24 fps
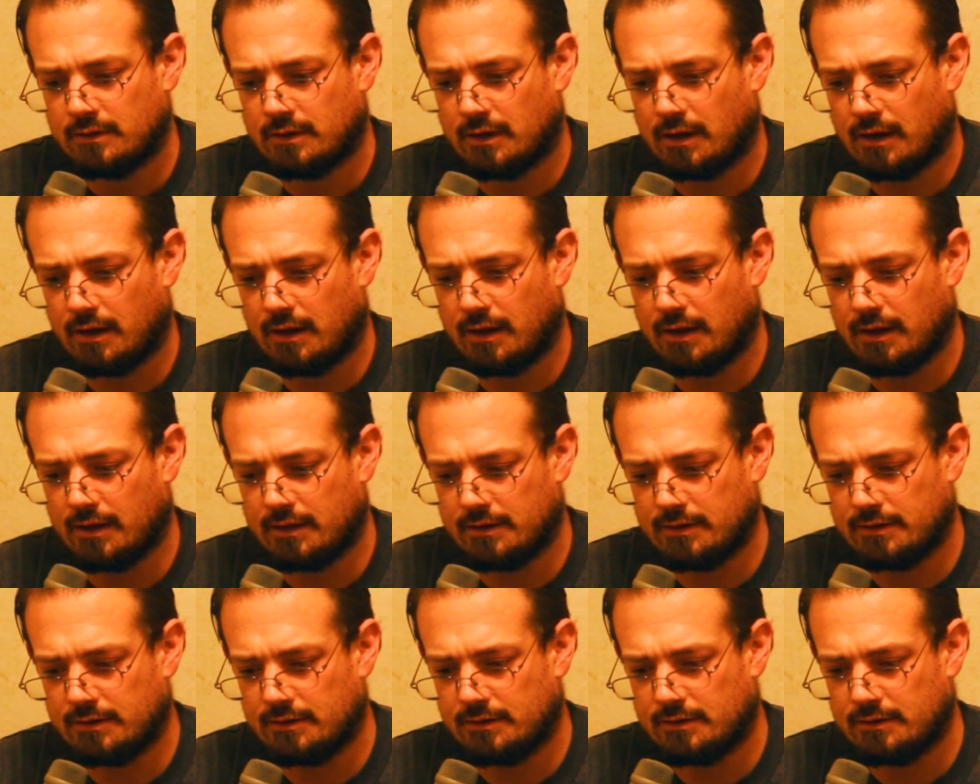I
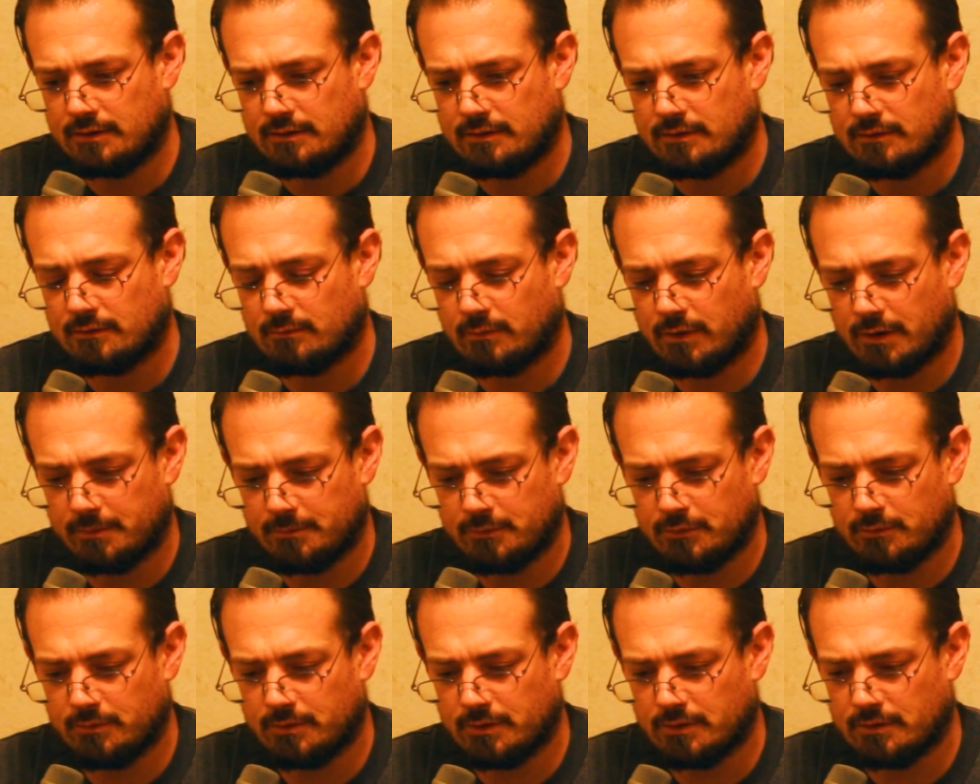added the one I'm
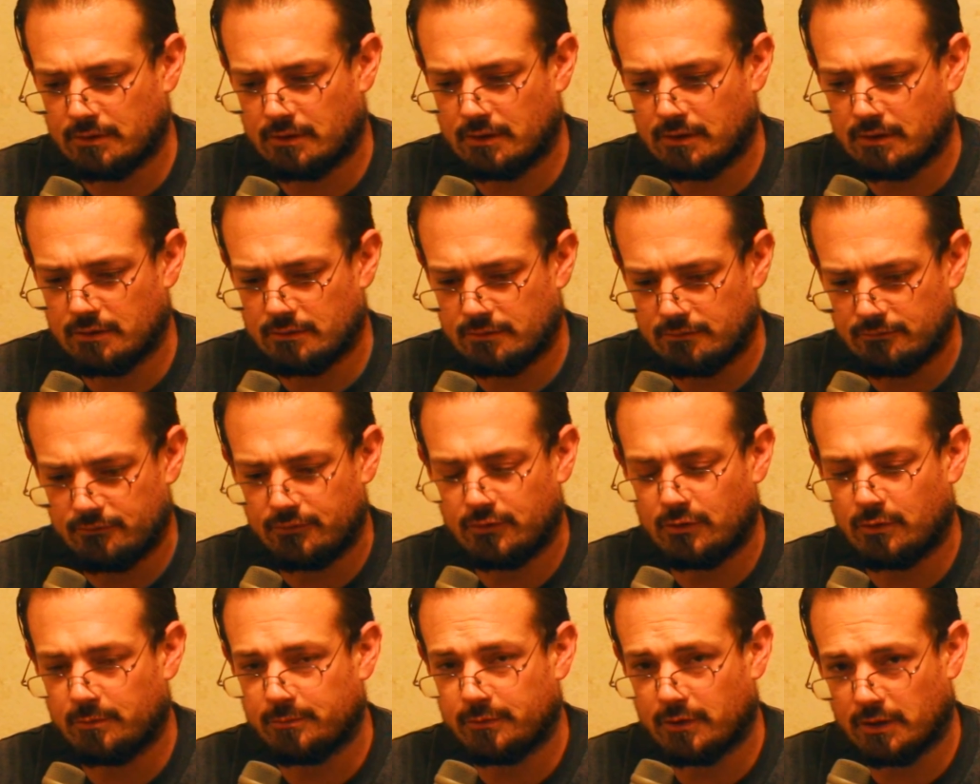doing, the
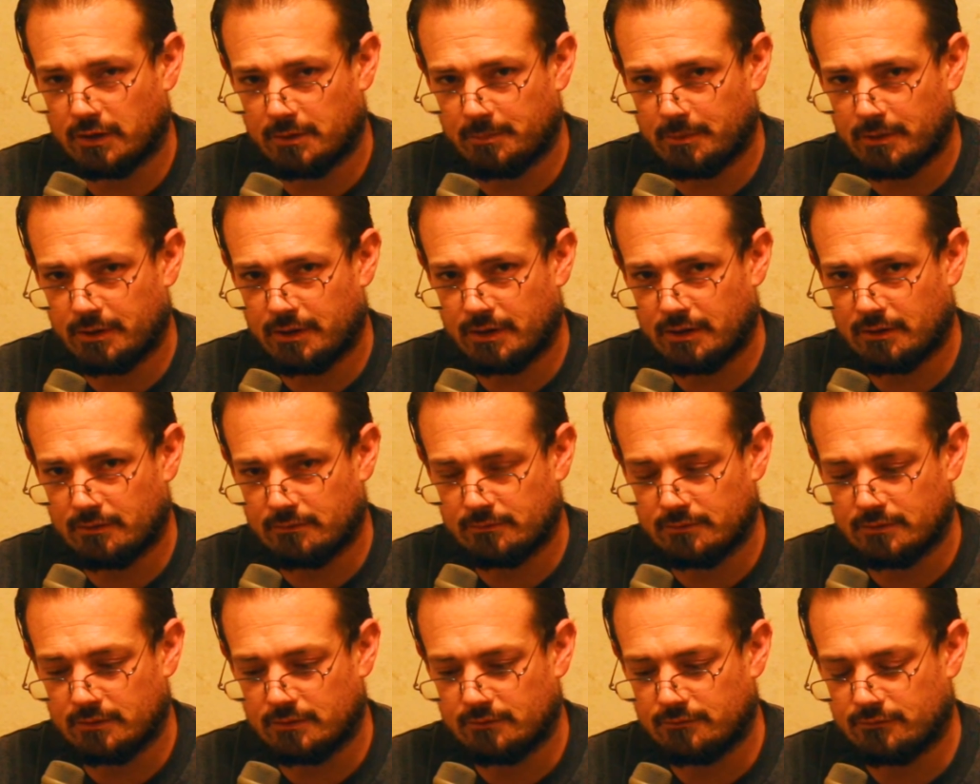video I'm talking about
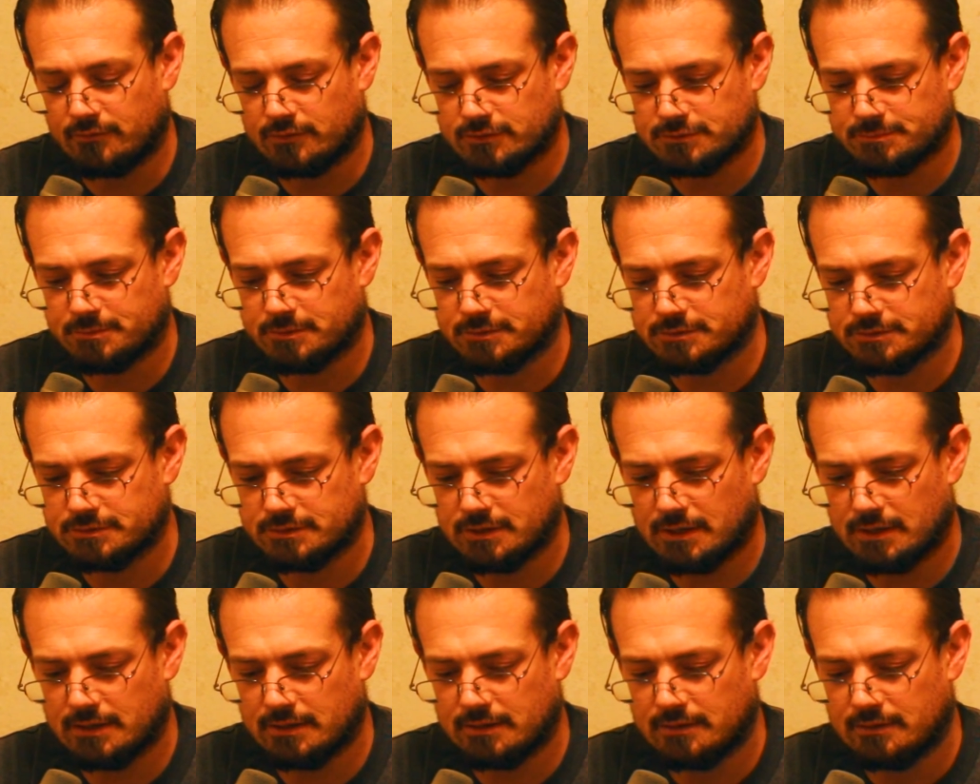now, the first person.
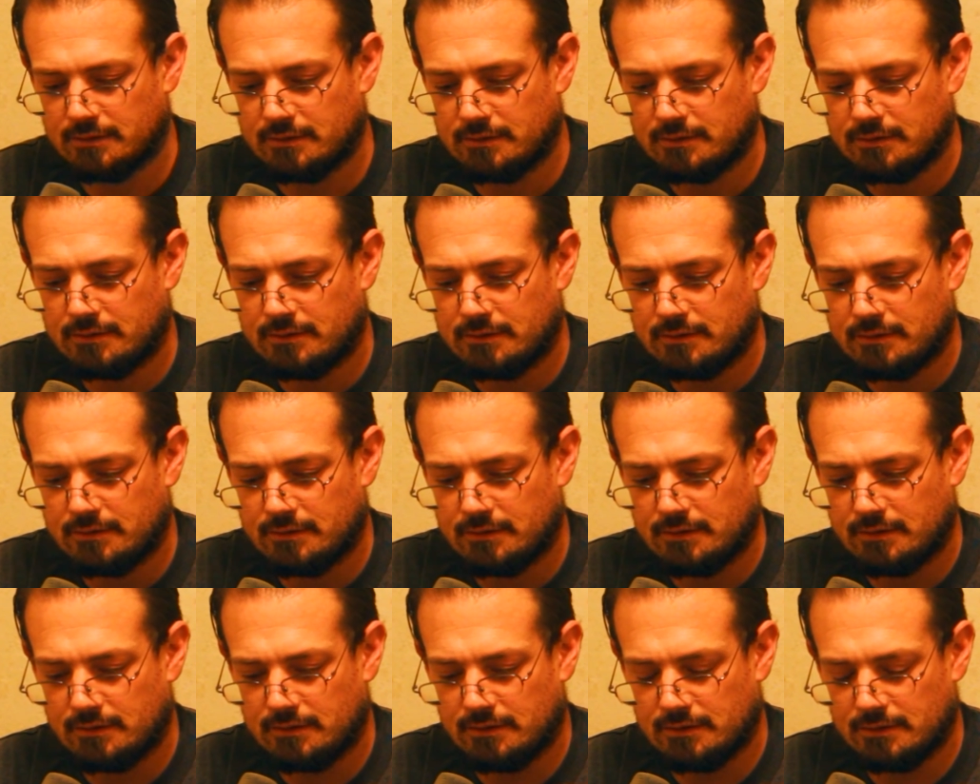
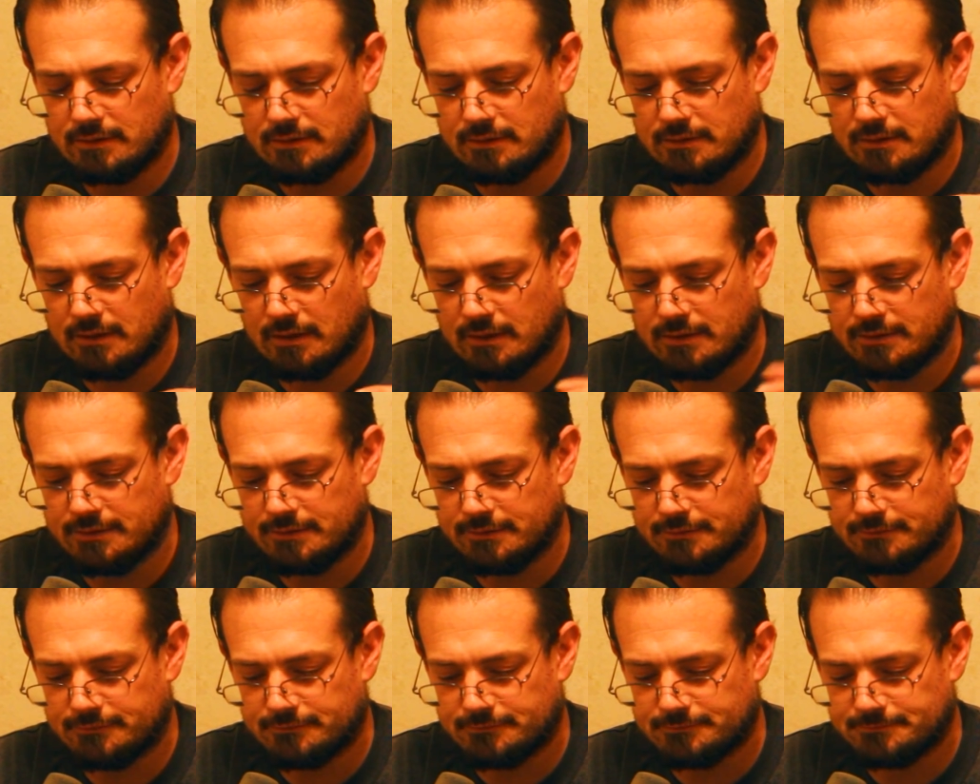It kind
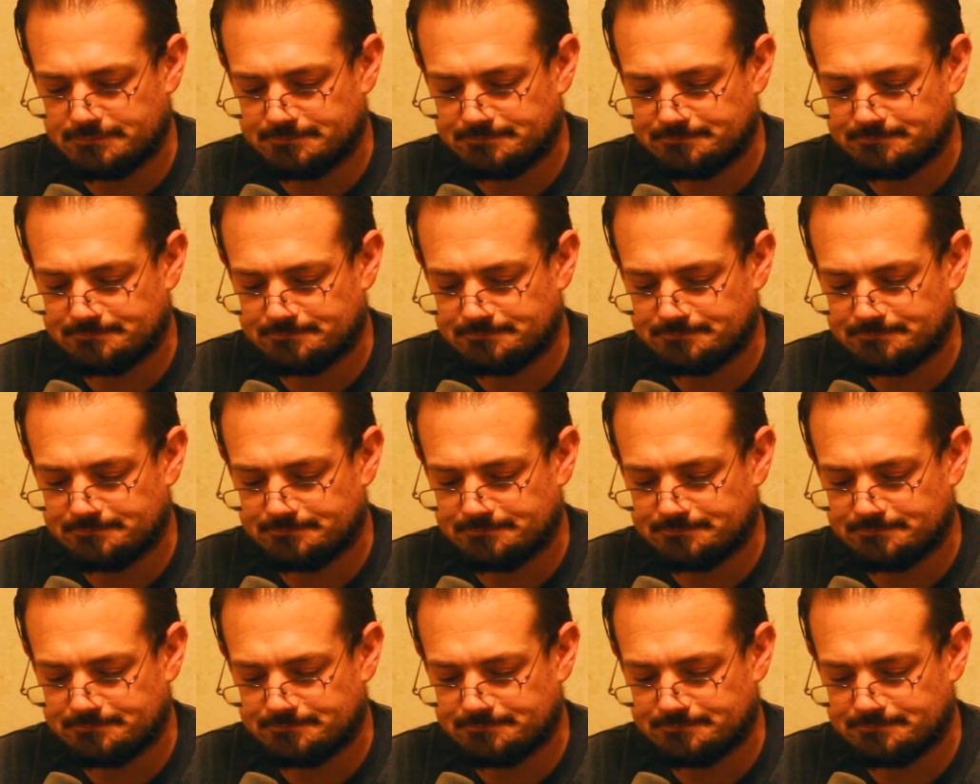of